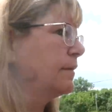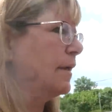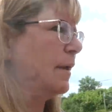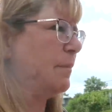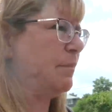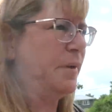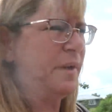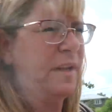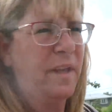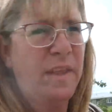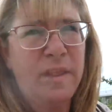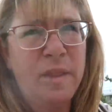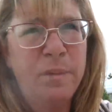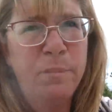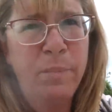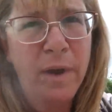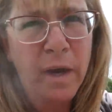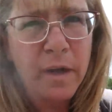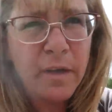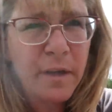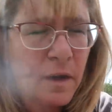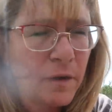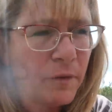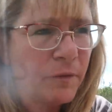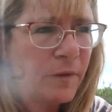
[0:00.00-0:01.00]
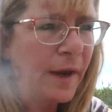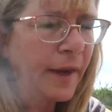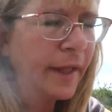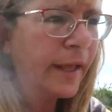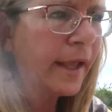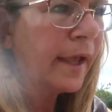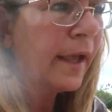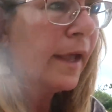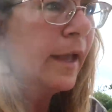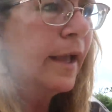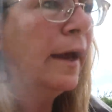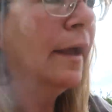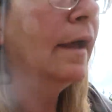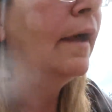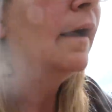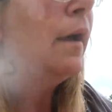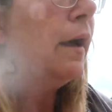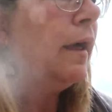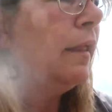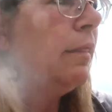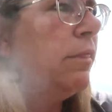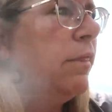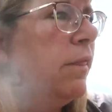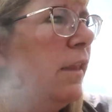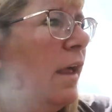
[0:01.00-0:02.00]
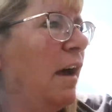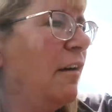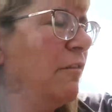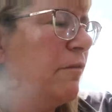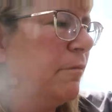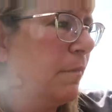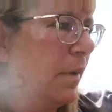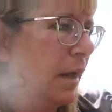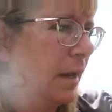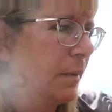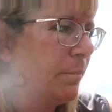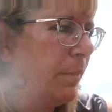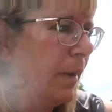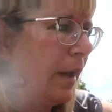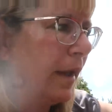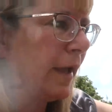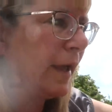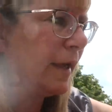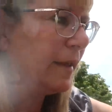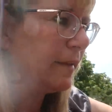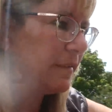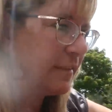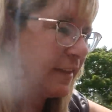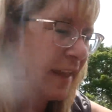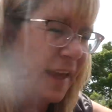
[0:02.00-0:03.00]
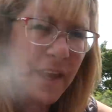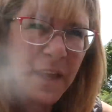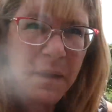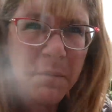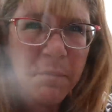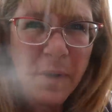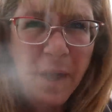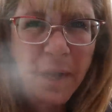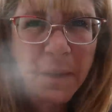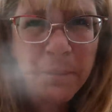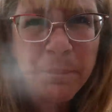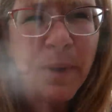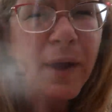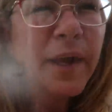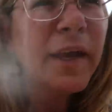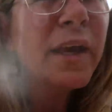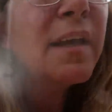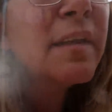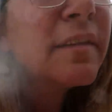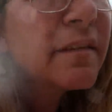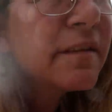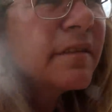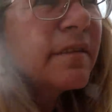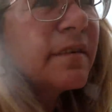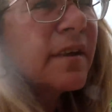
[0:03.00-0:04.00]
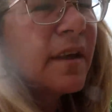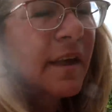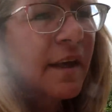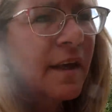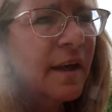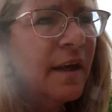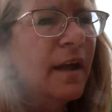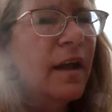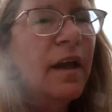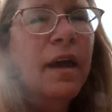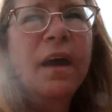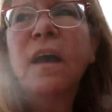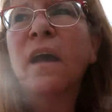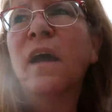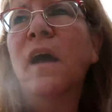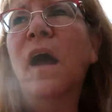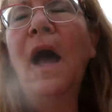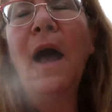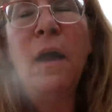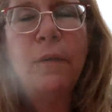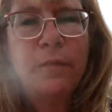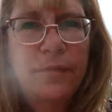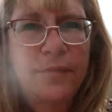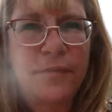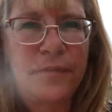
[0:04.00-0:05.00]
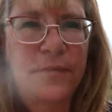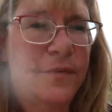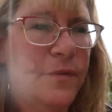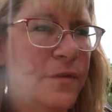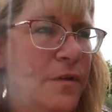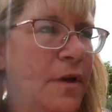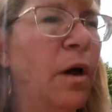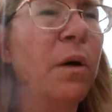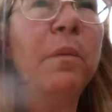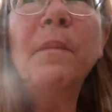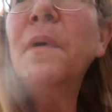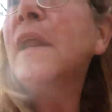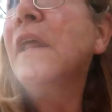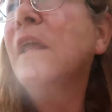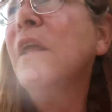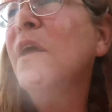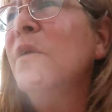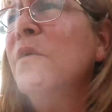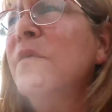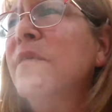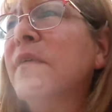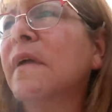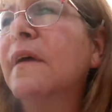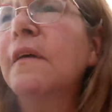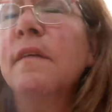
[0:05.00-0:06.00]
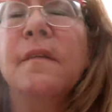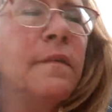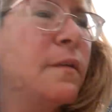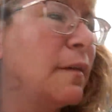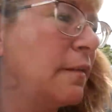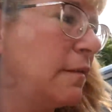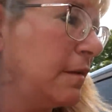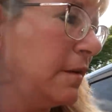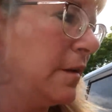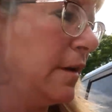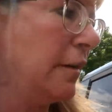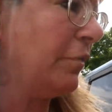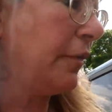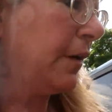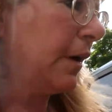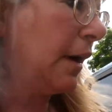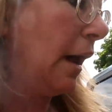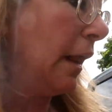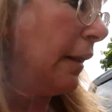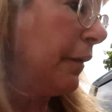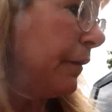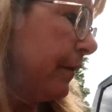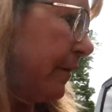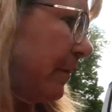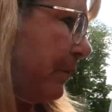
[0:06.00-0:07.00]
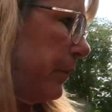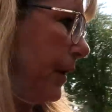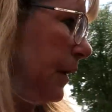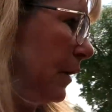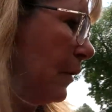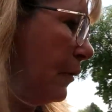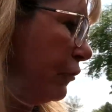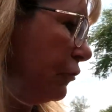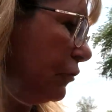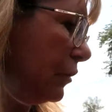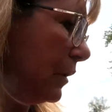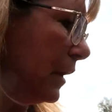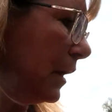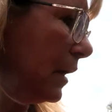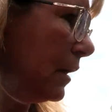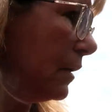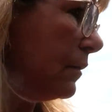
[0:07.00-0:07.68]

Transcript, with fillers: Sam put it in the barn already I love muck buckets like muck buckets have so many uses. It's a different color than we usually